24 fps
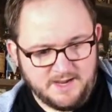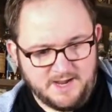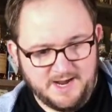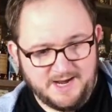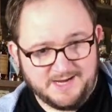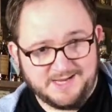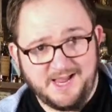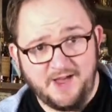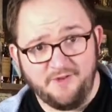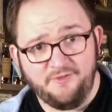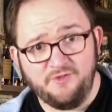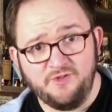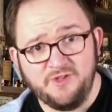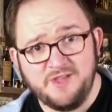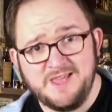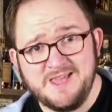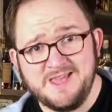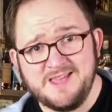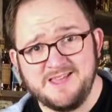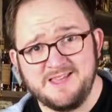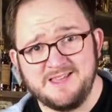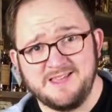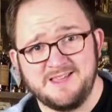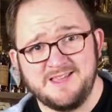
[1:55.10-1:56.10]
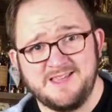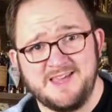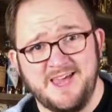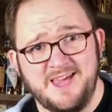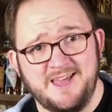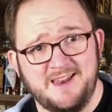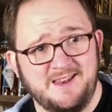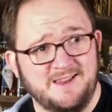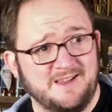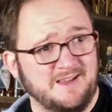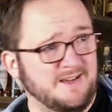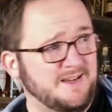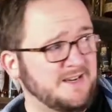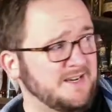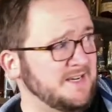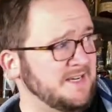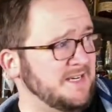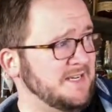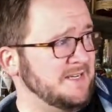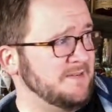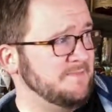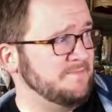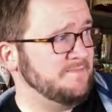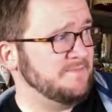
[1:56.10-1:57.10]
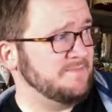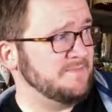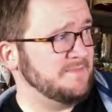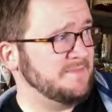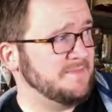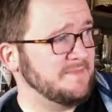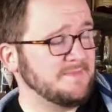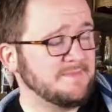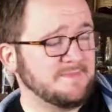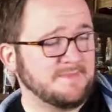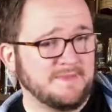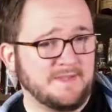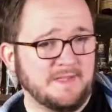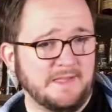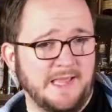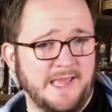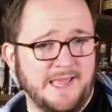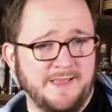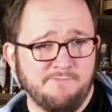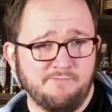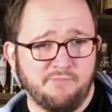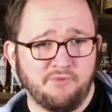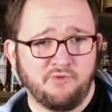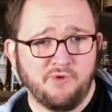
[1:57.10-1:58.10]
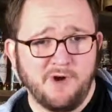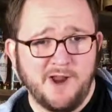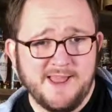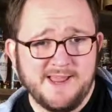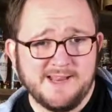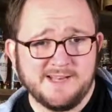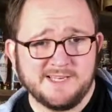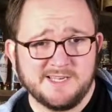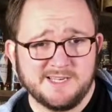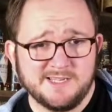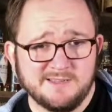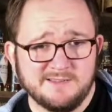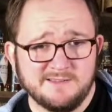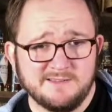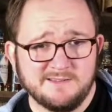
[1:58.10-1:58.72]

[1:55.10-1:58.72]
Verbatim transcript: I definitely get um, a bright,